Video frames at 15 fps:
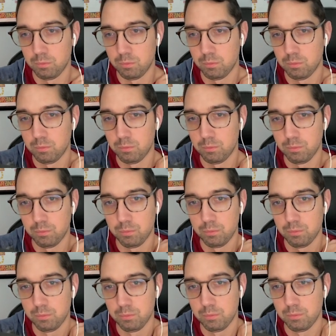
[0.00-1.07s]

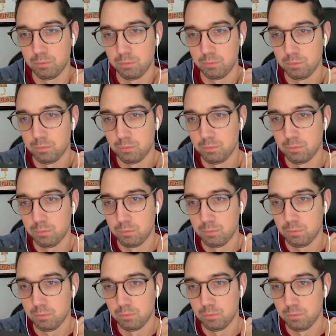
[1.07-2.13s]

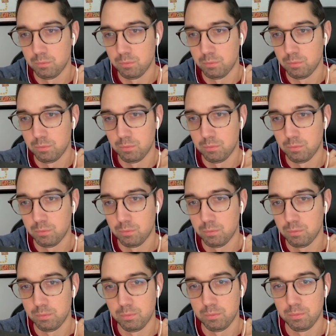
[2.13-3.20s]

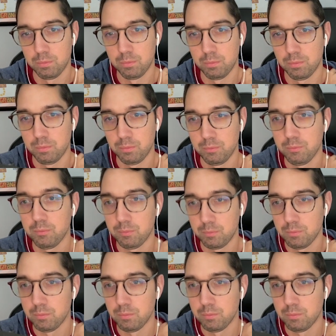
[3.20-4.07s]
[no speech]